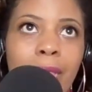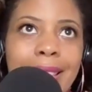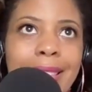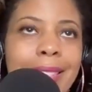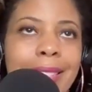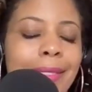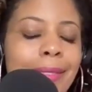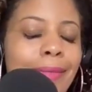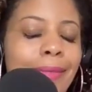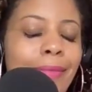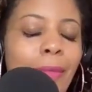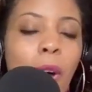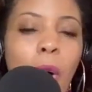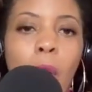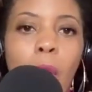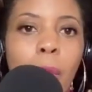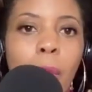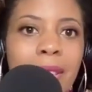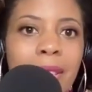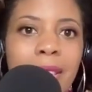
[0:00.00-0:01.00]
That's
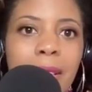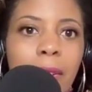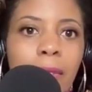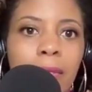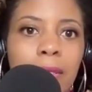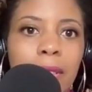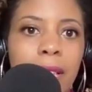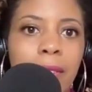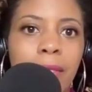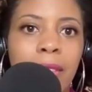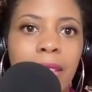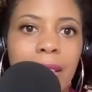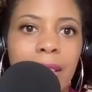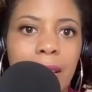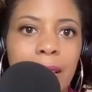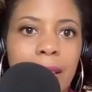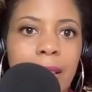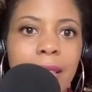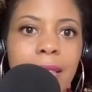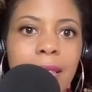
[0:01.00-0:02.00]
all what self-love
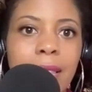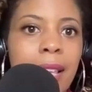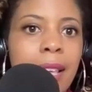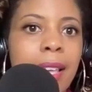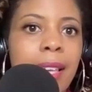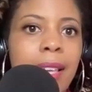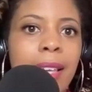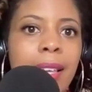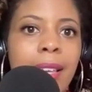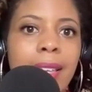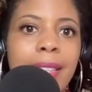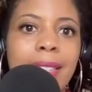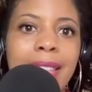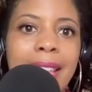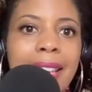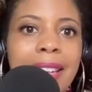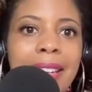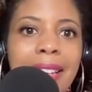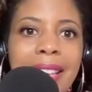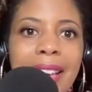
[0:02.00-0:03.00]
is
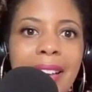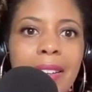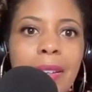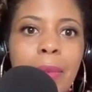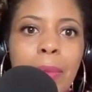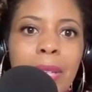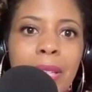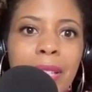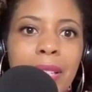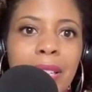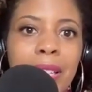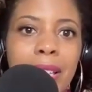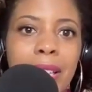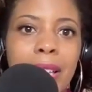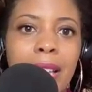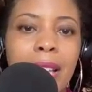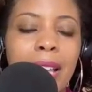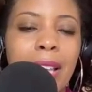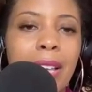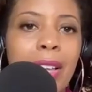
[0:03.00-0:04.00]
taking
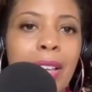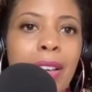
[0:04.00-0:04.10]
accountability